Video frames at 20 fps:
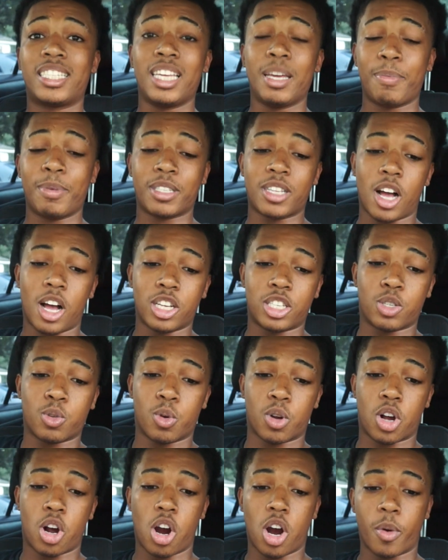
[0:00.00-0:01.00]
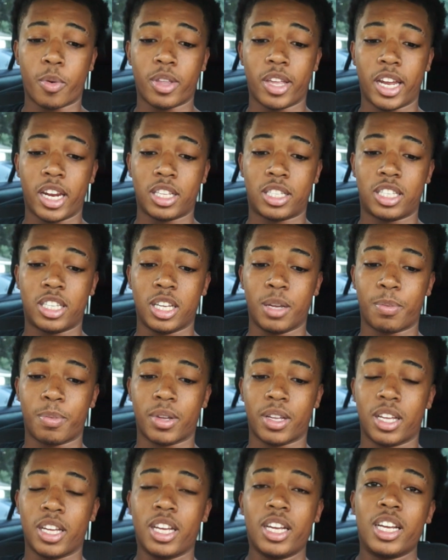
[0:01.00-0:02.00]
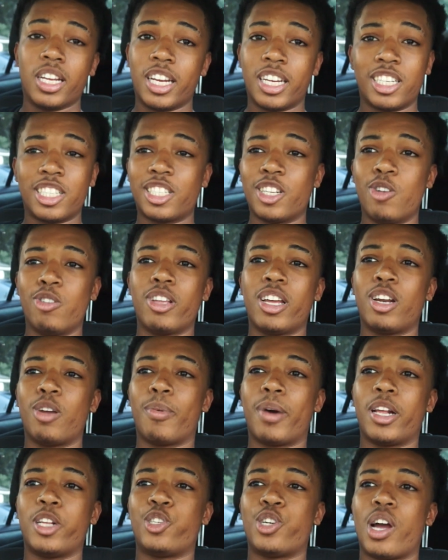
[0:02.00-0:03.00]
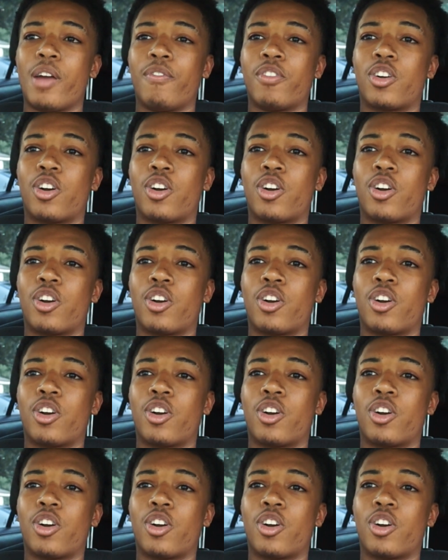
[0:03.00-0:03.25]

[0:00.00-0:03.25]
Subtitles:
tip is also a car-related tip, and just don't let nobody drive your